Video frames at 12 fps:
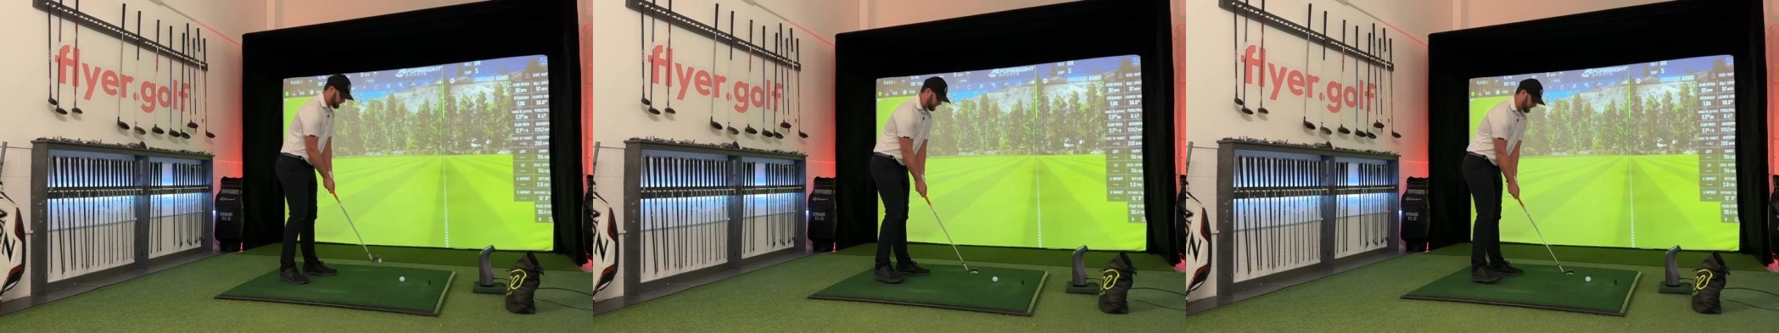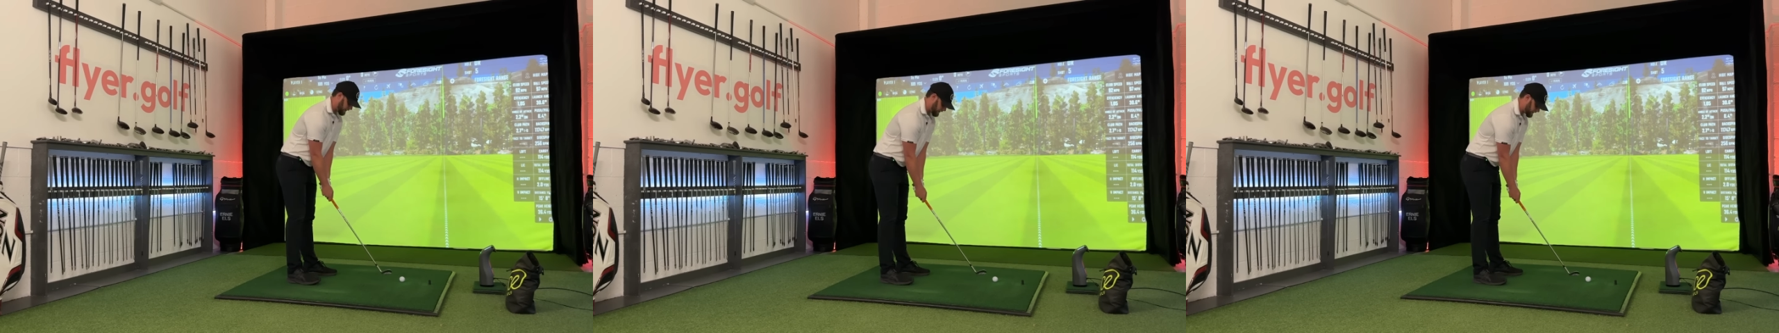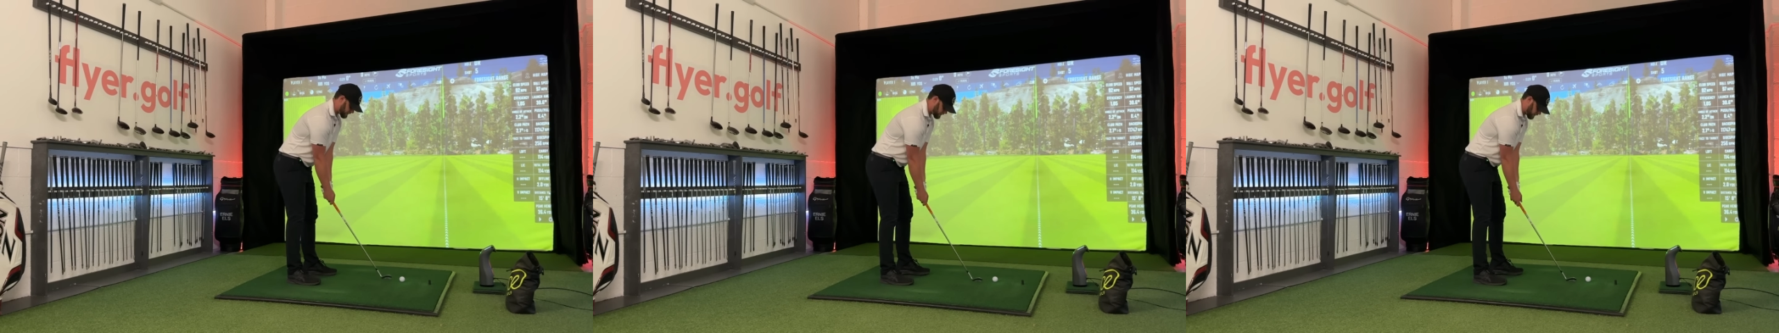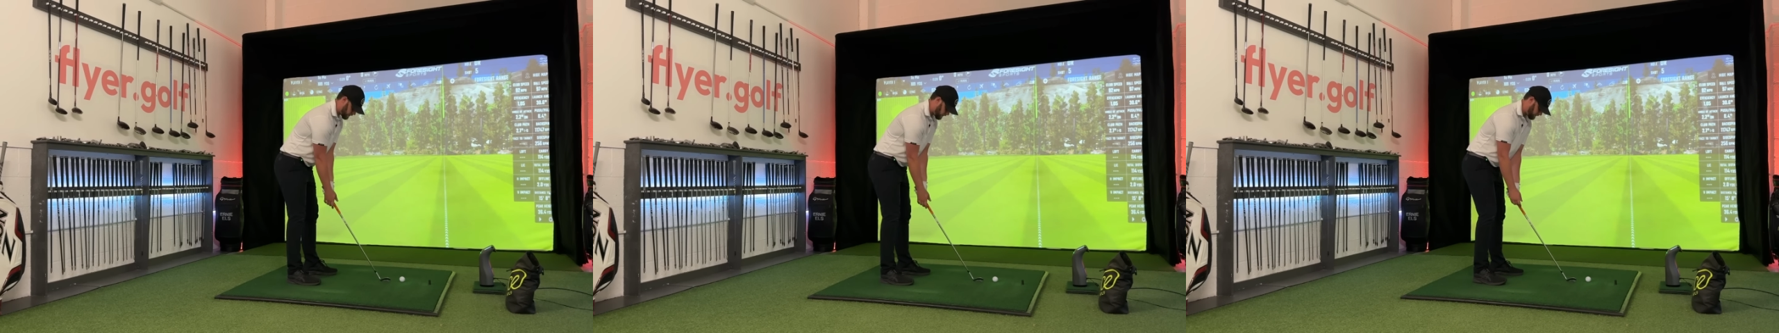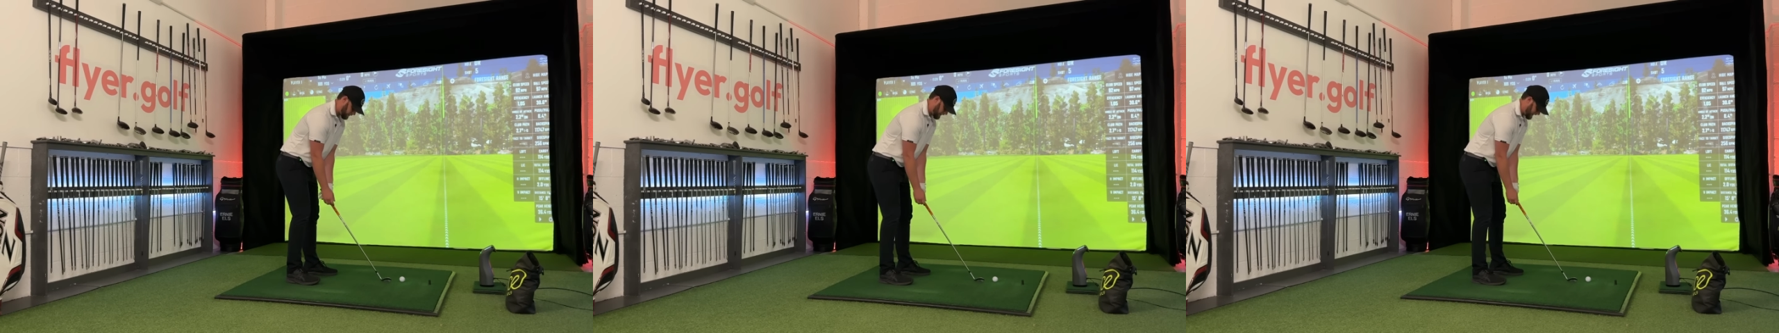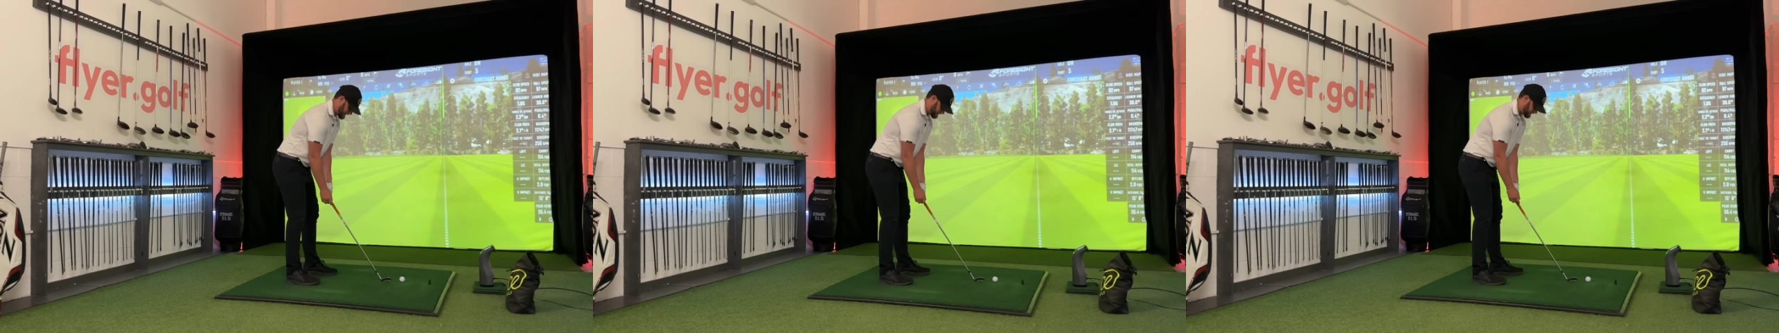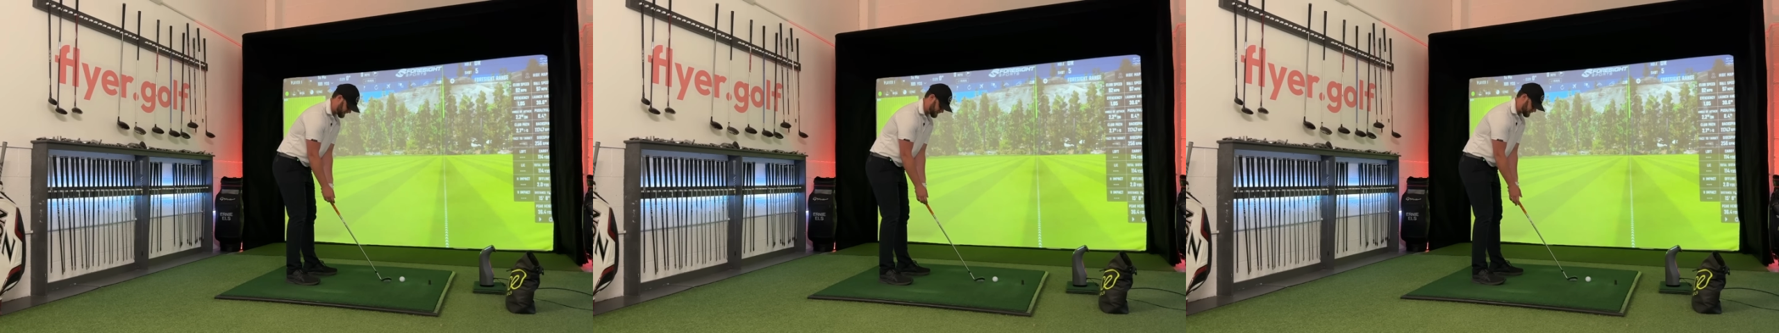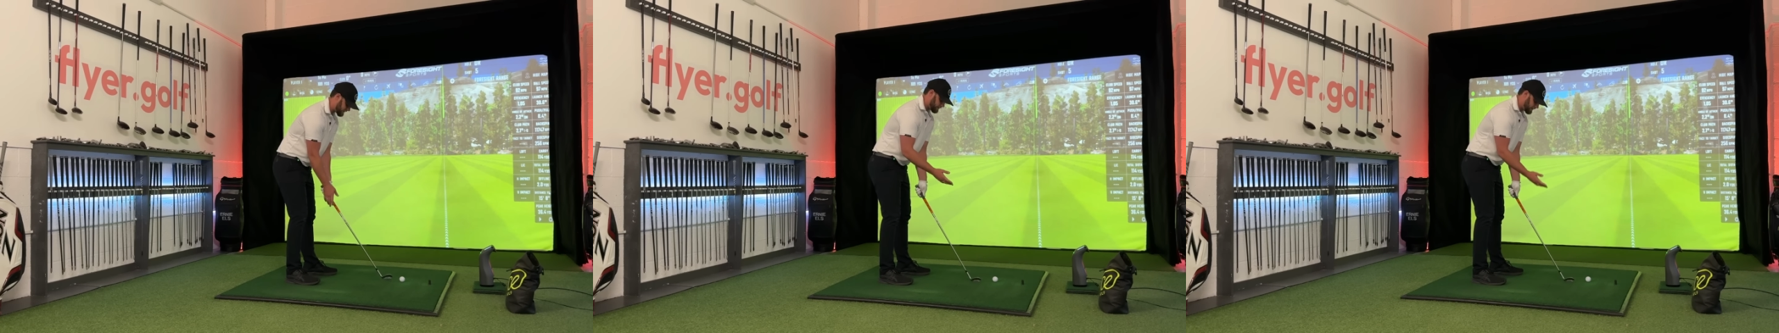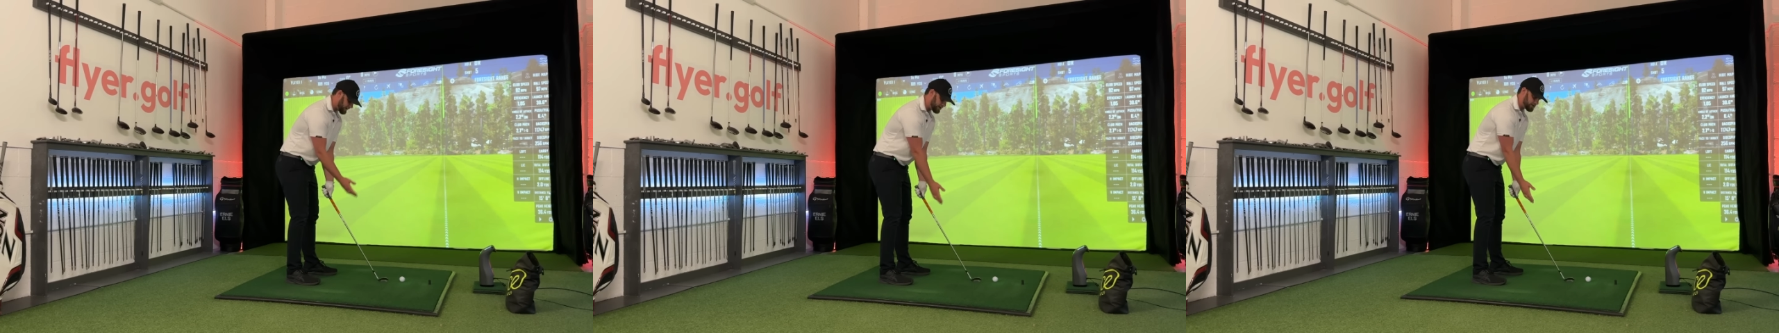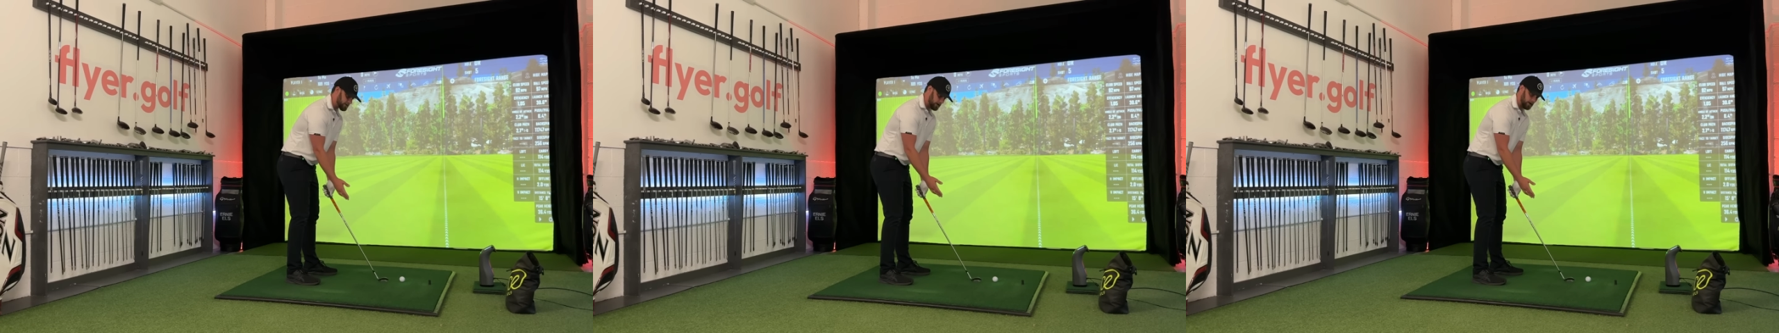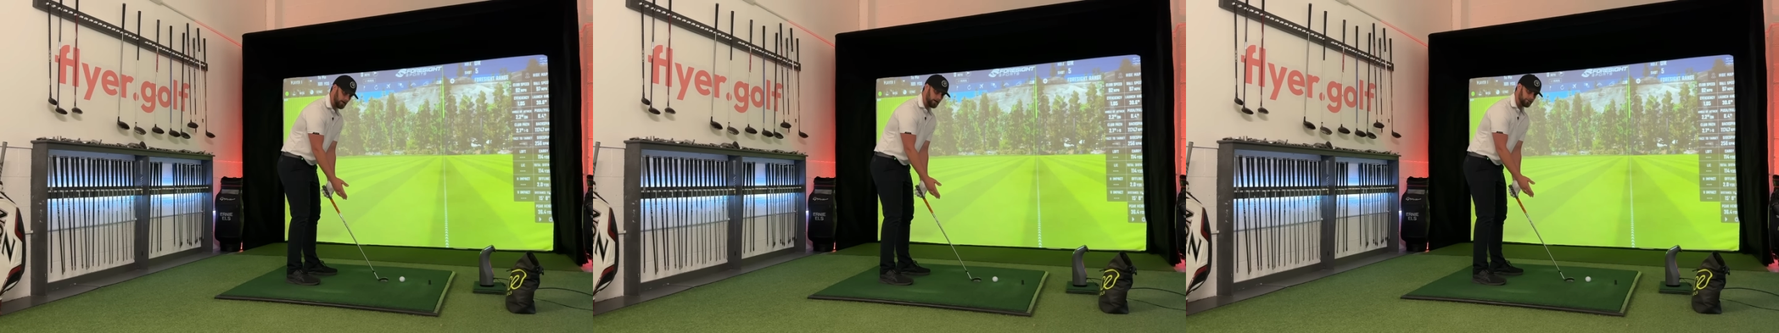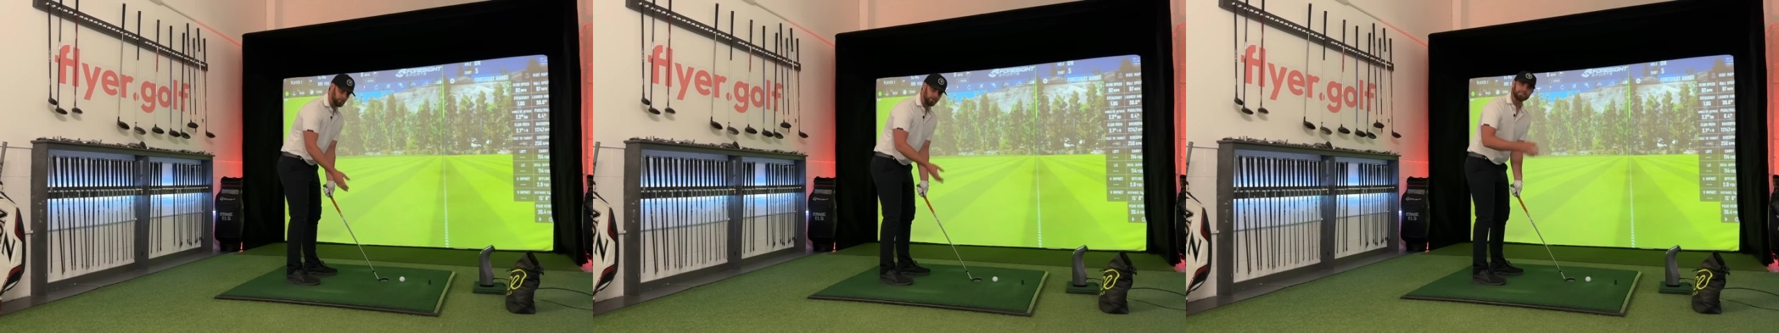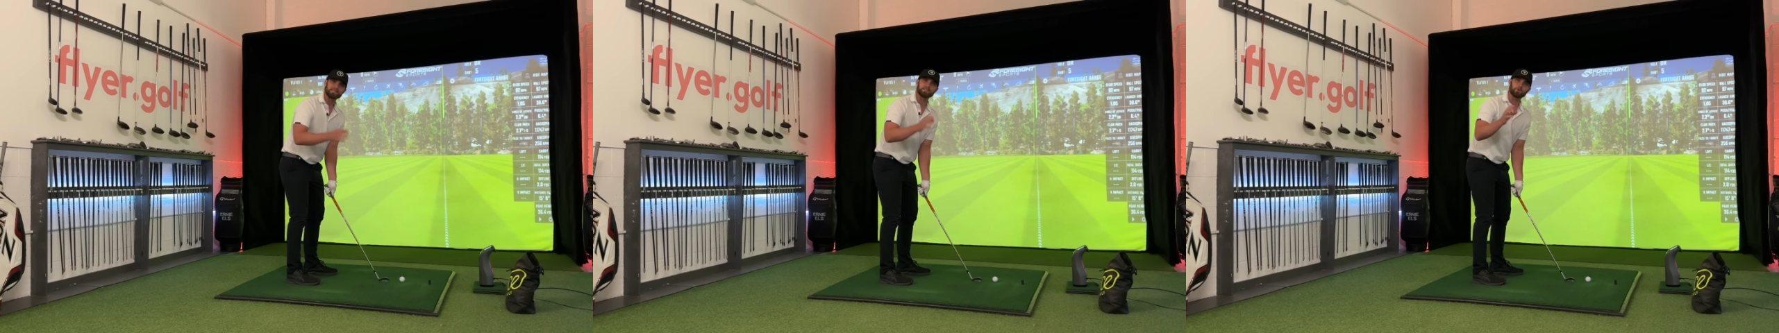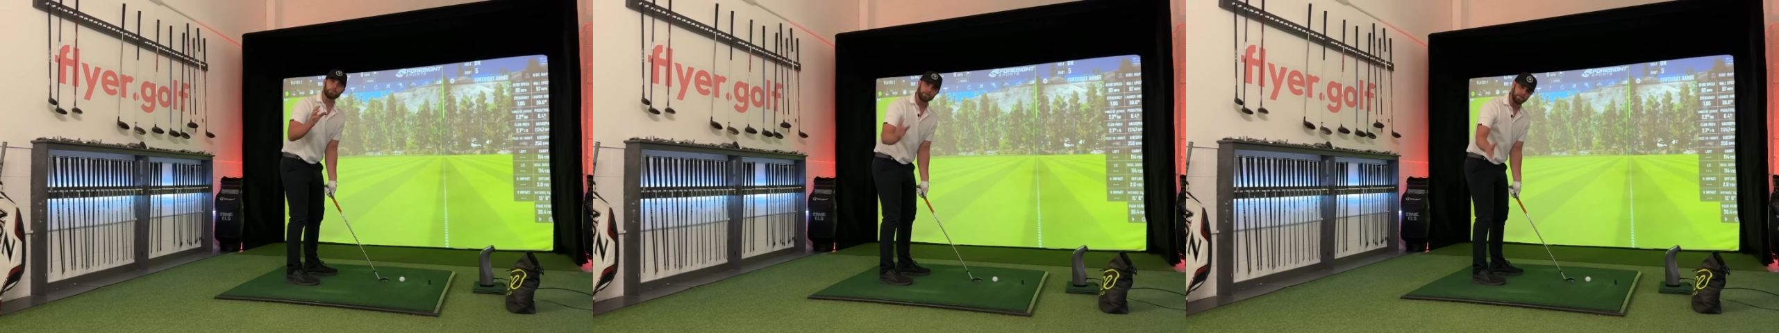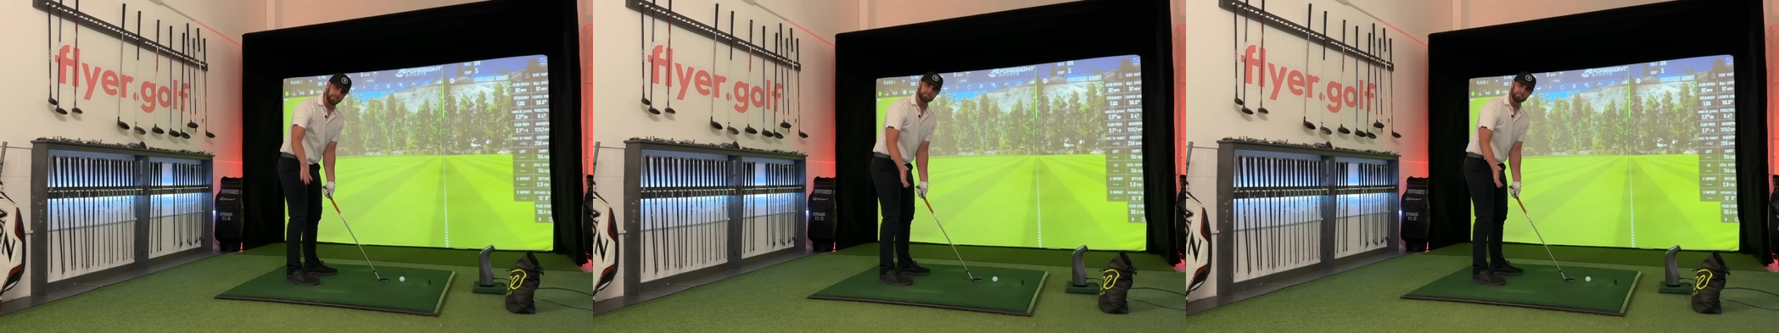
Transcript: [unreadable: no face in view]